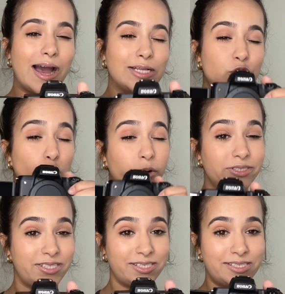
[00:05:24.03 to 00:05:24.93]

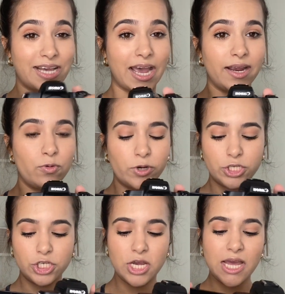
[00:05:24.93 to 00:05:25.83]
towards the side,
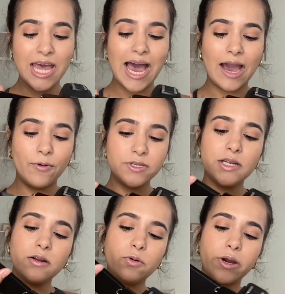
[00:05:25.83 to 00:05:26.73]
which I was a
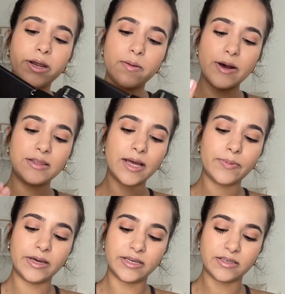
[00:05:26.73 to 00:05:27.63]
little worried about that
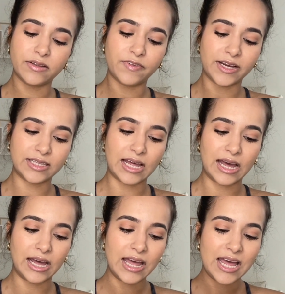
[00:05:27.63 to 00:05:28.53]
because of the fact
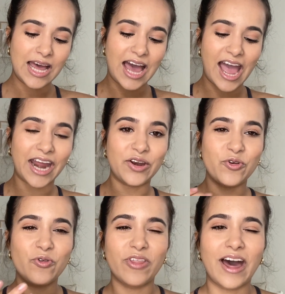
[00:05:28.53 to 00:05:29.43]
that I
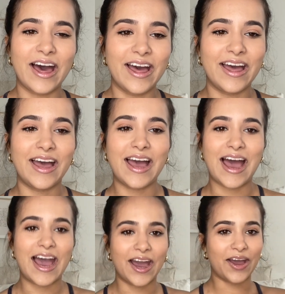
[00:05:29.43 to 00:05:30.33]
knew that
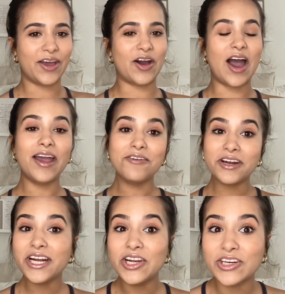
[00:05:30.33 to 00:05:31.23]
I
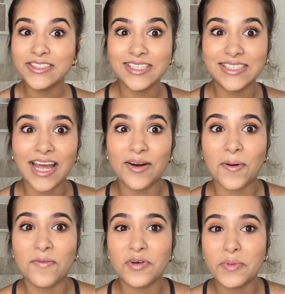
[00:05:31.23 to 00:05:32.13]
already look to the side when
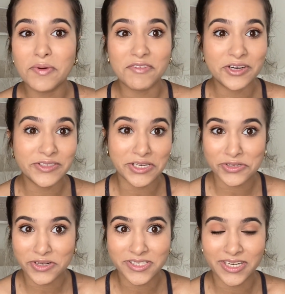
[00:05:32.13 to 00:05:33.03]
I'm filming my videos, as you
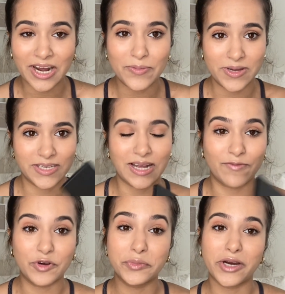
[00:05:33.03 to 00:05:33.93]
can see now, because I'm
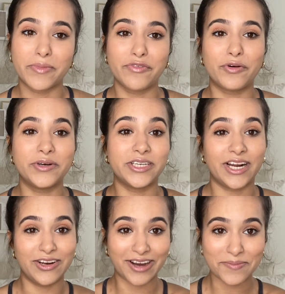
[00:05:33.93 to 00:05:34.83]
filming on my phone and I
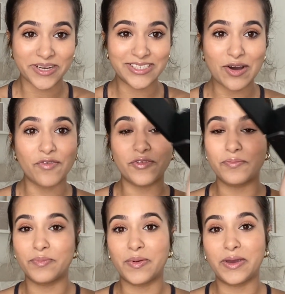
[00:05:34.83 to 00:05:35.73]
look at myself
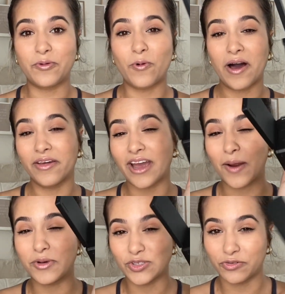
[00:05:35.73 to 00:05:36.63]
while the
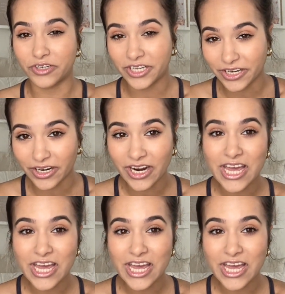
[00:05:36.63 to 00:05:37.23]
camera's over here.